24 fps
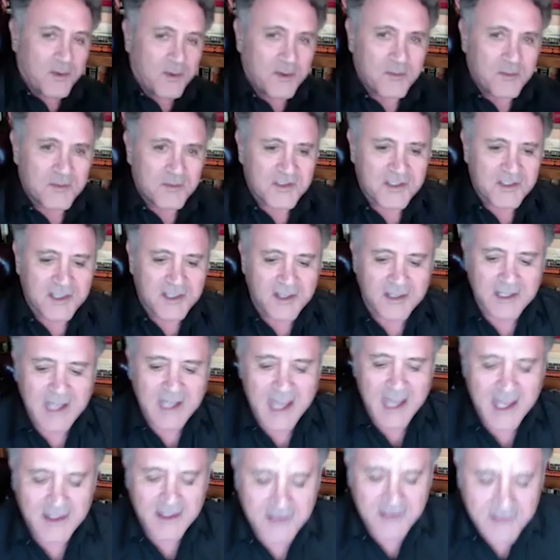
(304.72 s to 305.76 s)
was there
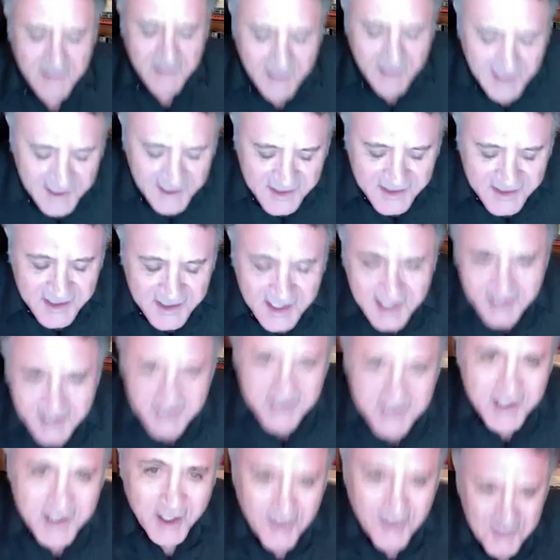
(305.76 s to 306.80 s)
gathering around. Let's see
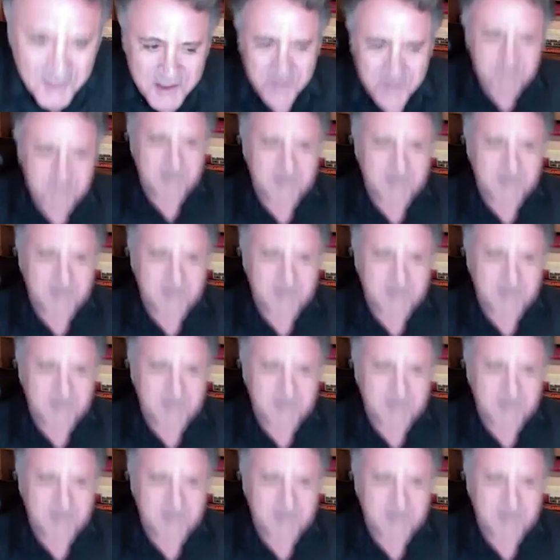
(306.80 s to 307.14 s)
this Elvis